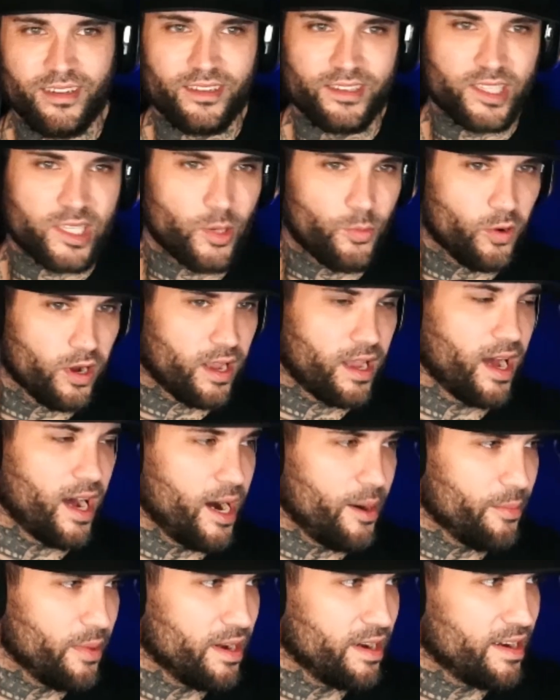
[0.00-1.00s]
Someone
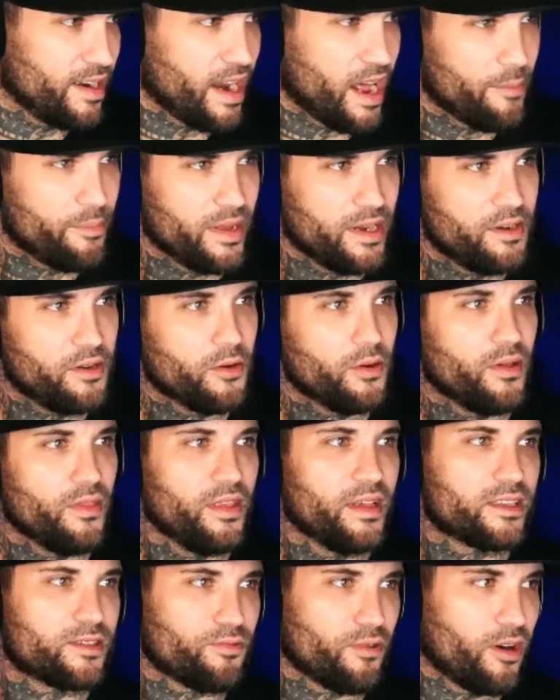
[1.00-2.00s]
commented I've been doing
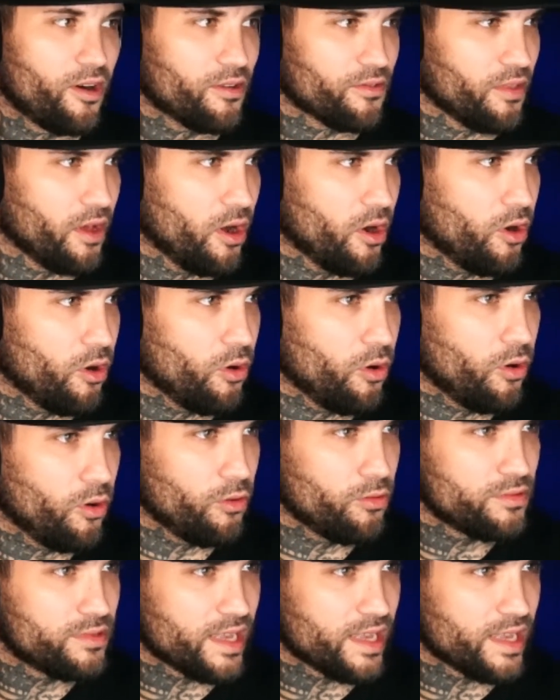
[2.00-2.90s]
this wrong the whole